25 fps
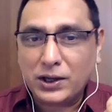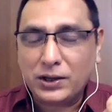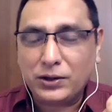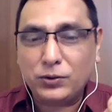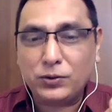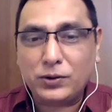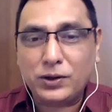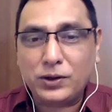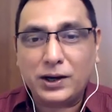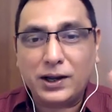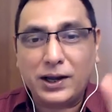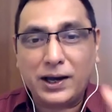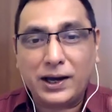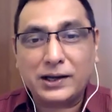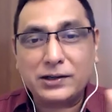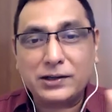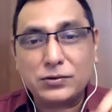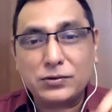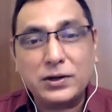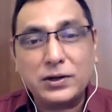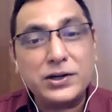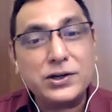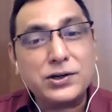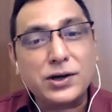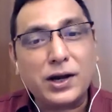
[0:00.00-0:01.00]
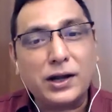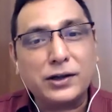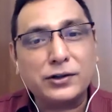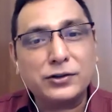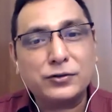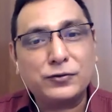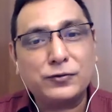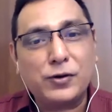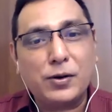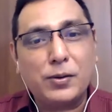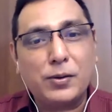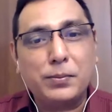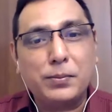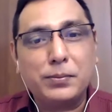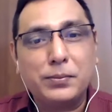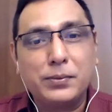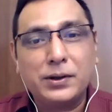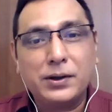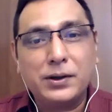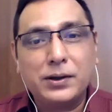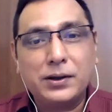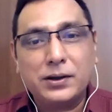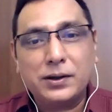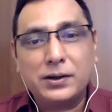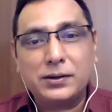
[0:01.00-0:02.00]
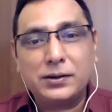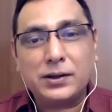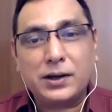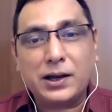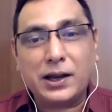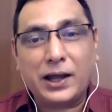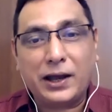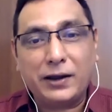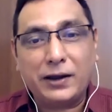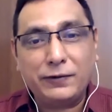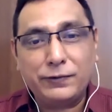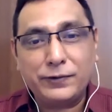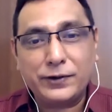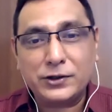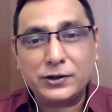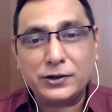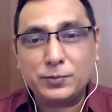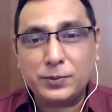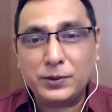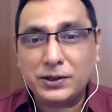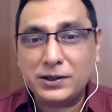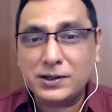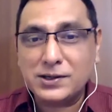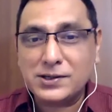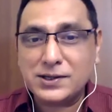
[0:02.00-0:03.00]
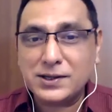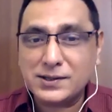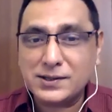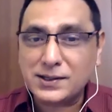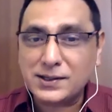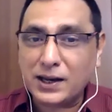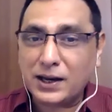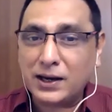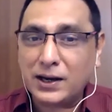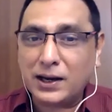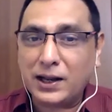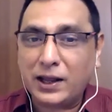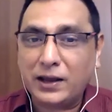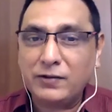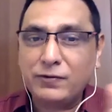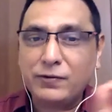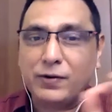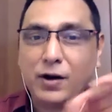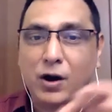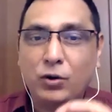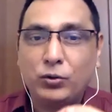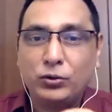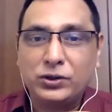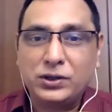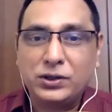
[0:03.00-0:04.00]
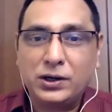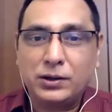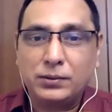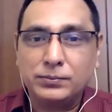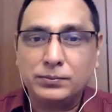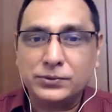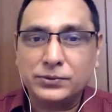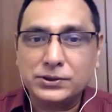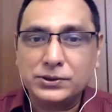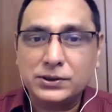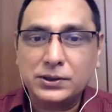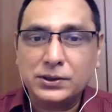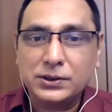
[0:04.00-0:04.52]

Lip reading: you can actually transform the life experiences and life outcomes.